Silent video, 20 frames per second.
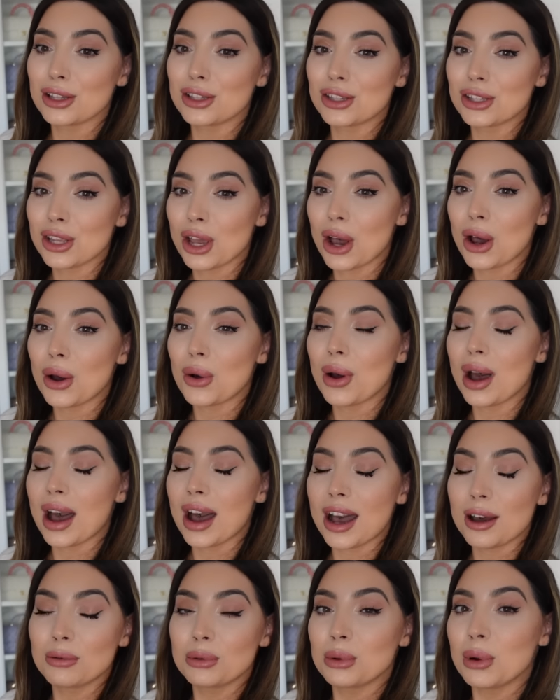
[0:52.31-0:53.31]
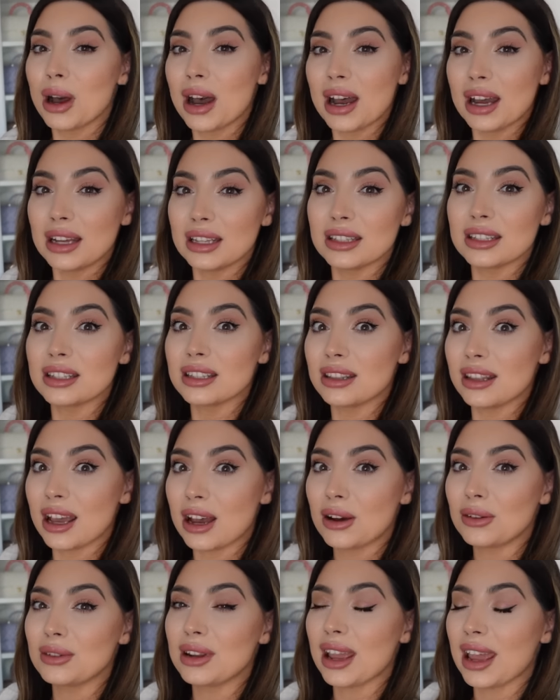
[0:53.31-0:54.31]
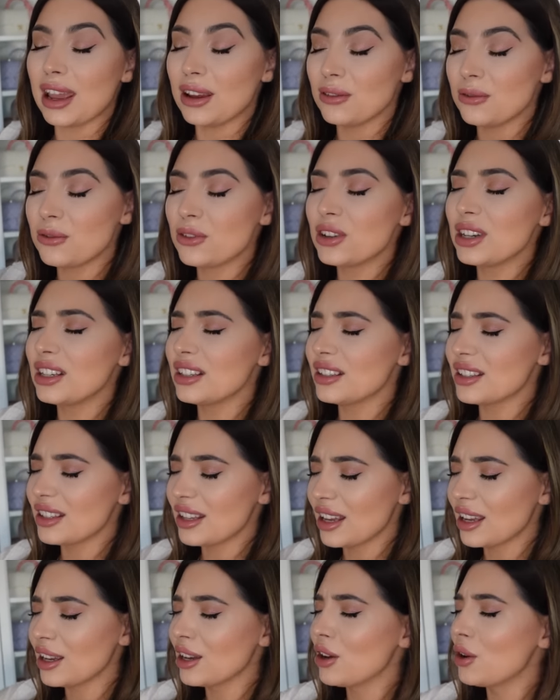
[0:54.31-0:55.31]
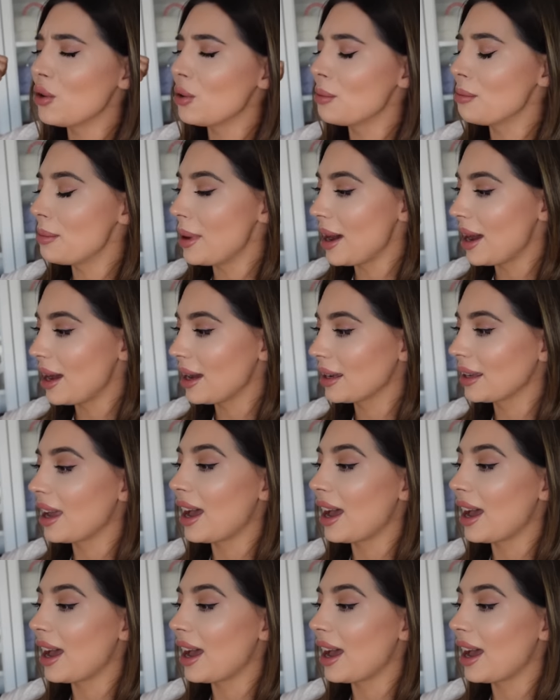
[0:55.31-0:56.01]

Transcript: so I will hunt down every single bag